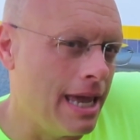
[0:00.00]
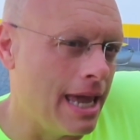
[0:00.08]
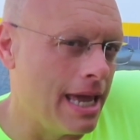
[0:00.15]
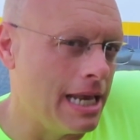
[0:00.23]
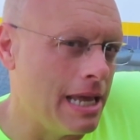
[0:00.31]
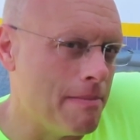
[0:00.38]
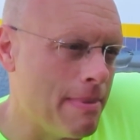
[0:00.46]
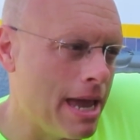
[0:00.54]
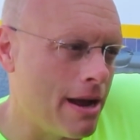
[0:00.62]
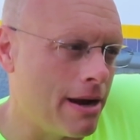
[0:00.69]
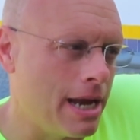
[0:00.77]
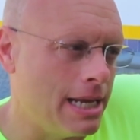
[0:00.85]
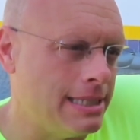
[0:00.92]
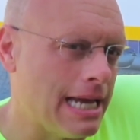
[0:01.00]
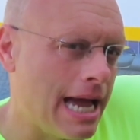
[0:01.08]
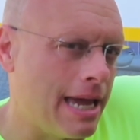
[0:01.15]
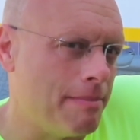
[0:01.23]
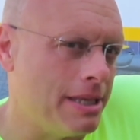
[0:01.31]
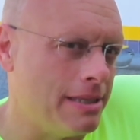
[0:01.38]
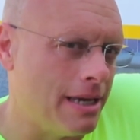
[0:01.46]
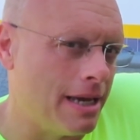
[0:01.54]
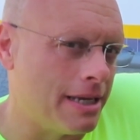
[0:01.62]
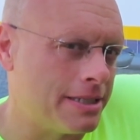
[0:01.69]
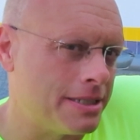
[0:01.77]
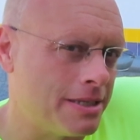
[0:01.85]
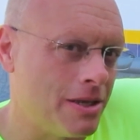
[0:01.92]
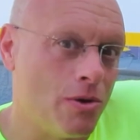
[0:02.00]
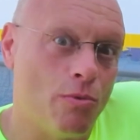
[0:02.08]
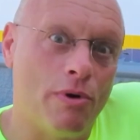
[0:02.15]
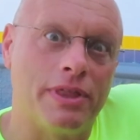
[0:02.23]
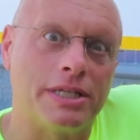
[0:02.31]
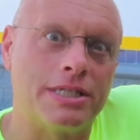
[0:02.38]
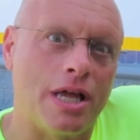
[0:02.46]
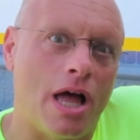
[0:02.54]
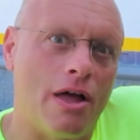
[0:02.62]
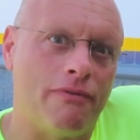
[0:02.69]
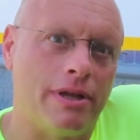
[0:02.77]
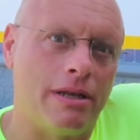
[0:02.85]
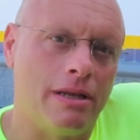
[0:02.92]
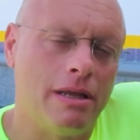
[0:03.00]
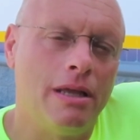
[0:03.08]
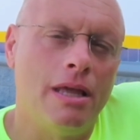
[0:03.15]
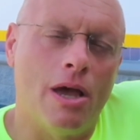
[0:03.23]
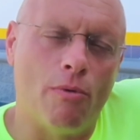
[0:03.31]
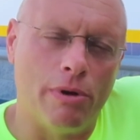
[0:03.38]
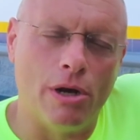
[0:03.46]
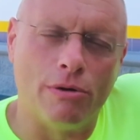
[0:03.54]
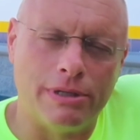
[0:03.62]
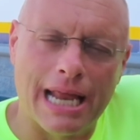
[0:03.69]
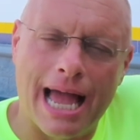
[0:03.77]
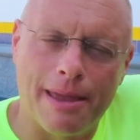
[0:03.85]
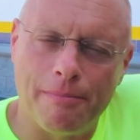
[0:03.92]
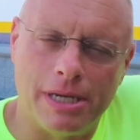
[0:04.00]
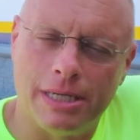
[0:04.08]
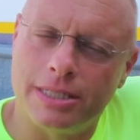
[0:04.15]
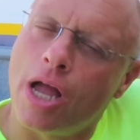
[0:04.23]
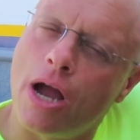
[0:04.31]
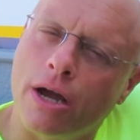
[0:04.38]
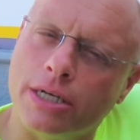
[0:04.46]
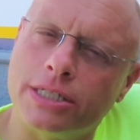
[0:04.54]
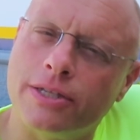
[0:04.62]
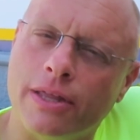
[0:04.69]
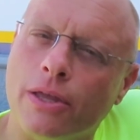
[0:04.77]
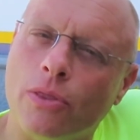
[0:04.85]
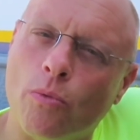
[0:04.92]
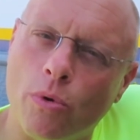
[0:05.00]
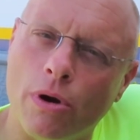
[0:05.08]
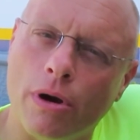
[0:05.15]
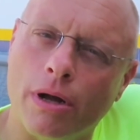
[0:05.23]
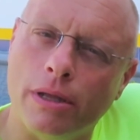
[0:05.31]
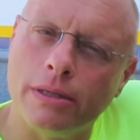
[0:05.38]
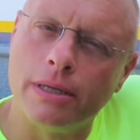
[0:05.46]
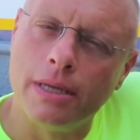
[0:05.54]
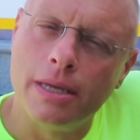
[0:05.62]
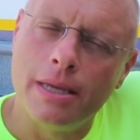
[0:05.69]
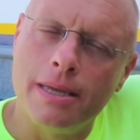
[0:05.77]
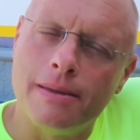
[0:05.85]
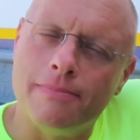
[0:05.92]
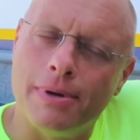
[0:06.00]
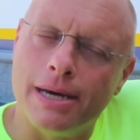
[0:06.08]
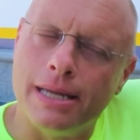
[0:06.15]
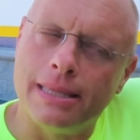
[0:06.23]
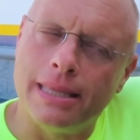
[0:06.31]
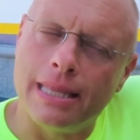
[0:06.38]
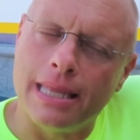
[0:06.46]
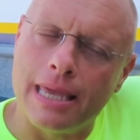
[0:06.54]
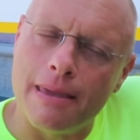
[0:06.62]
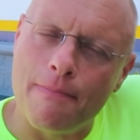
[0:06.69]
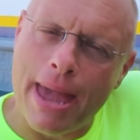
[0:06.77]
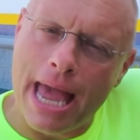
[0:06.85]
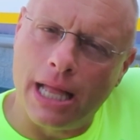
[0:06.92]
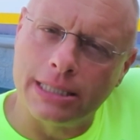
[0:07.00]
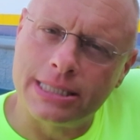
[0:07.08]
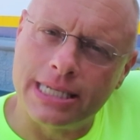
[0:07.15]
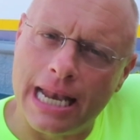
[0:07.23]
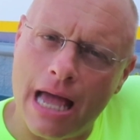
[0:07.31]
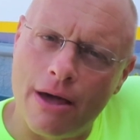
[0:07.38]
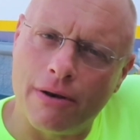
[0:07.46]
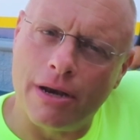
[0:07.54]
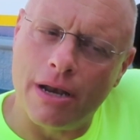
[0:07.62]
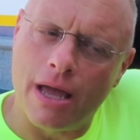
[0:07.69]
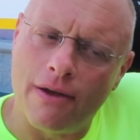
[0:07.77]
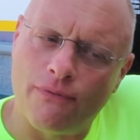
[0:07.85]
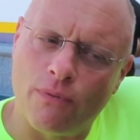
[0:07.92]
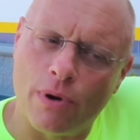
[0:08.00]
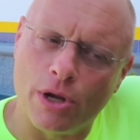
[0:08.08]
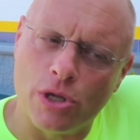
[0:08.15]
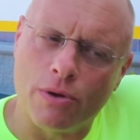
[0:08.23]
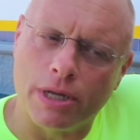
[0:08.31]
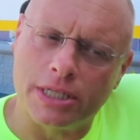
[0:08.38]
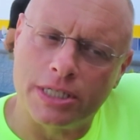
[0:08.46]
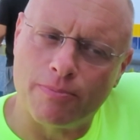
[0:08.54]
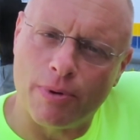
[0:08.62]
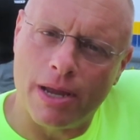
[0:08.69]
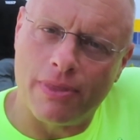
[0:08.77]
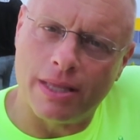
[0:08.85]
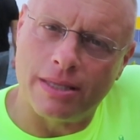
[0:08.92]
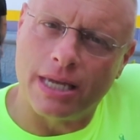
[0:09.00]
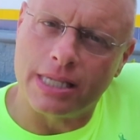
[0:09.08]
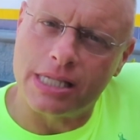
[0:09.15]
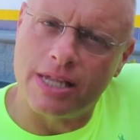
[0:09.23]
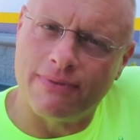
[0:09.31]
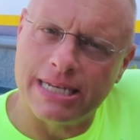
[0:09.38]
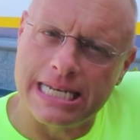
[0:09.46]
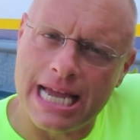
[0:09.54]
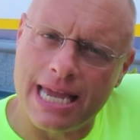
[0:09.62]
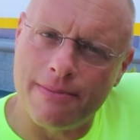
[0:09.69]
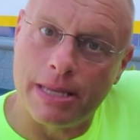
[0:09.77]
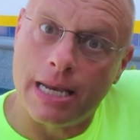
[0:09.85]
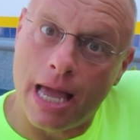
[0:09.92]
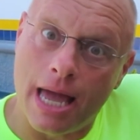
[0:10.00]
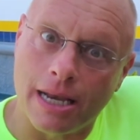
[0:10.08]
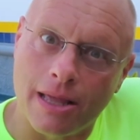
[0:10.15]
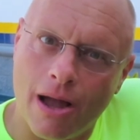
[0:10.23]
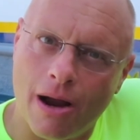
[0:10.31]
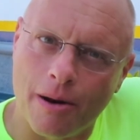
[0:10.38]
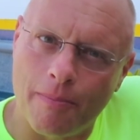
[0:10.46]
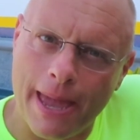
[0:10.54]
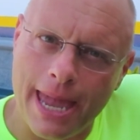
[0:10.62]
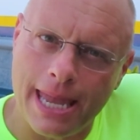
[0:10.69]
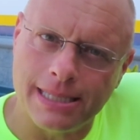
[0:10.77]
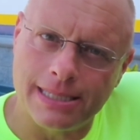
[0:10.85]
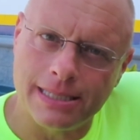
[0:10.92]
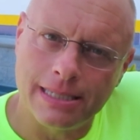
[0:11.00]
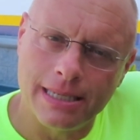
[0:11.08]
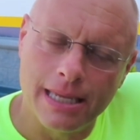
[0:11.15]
and he married diamond dust with a solvent. We know diamond is the hardest thing in the world, but he balanced it out enough where you could spread the dust of a diamond on car paint.